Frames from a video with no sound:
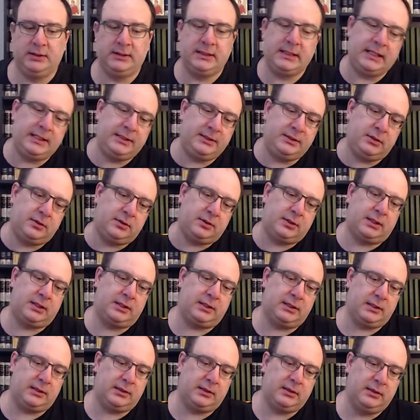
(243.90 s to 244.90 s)
Then he's
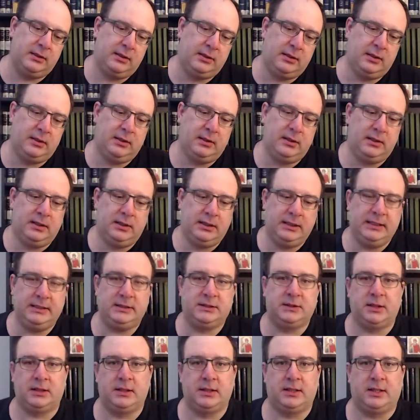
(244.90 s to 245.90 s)

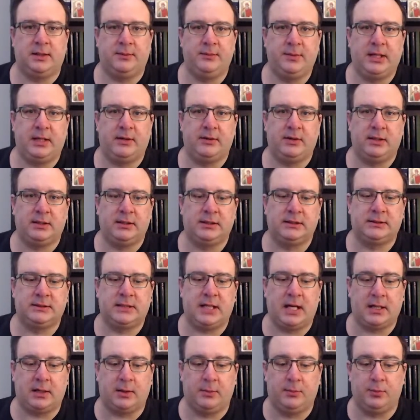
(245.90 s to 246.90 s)
going to come down on a
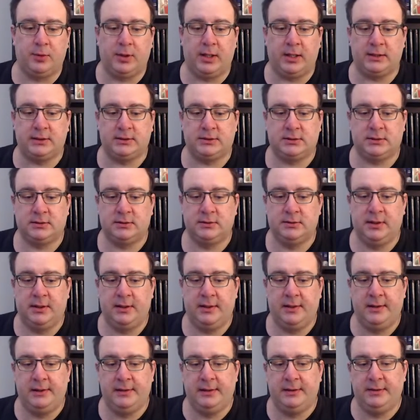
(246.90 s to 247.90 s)
sack of bricks
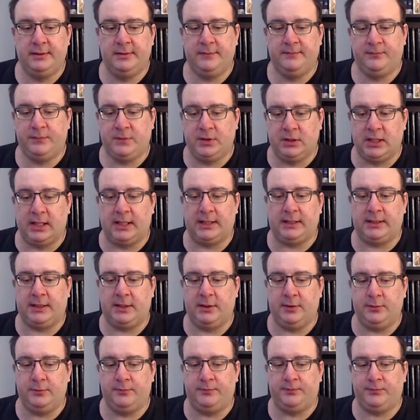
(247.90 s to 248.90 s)
like
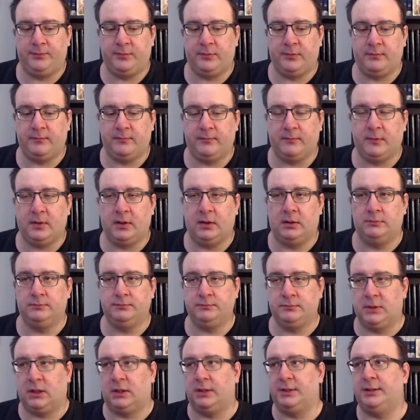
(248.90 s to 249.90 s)
you,
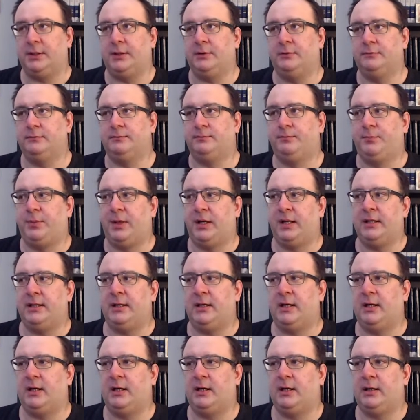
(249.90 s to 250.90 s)
on you.
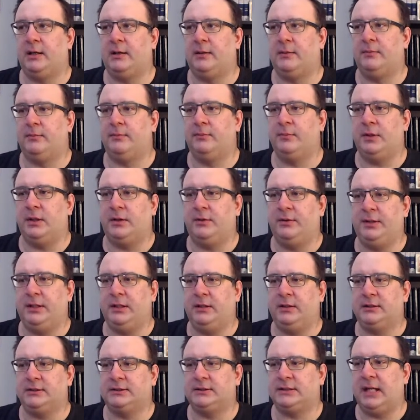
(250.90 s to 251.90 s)
But no,
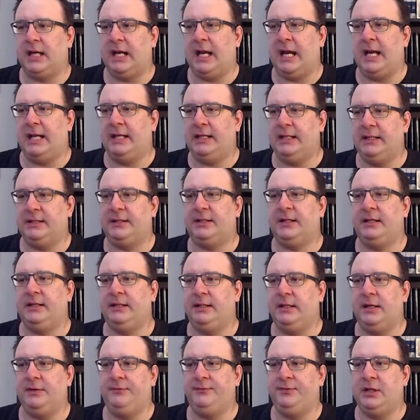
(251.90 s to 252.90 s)
you can say
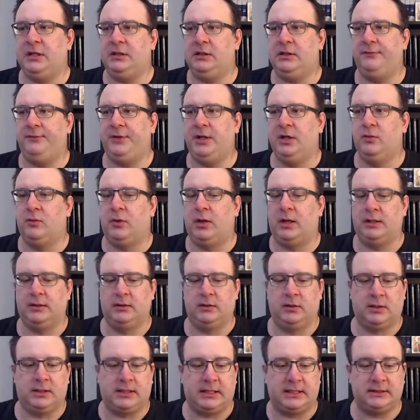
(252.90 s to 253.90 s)
anything you want.
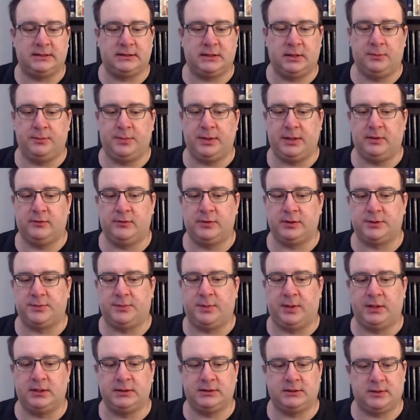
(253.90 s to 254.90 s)
Look, has there been a
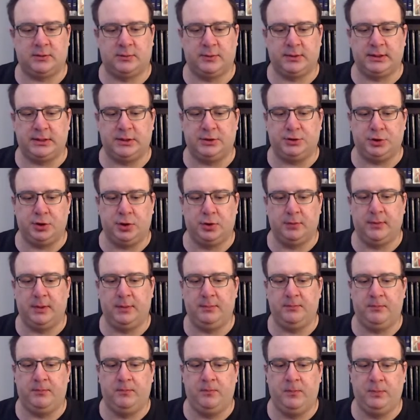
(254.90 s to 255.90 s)
response to what the
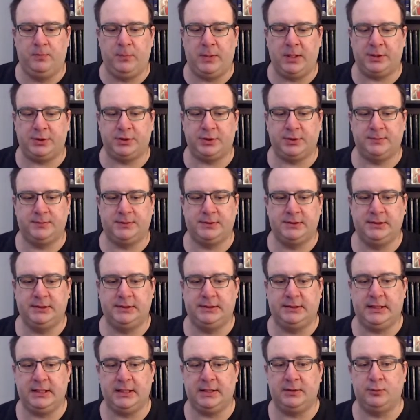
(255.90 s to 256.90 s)
German bishops
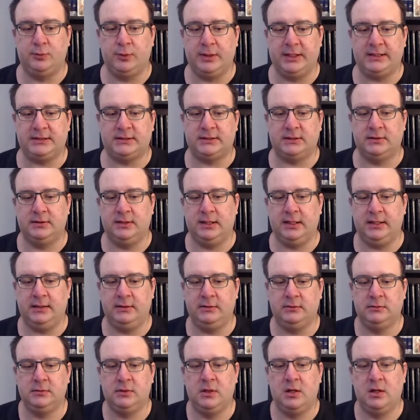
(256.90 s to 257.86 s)
did recently?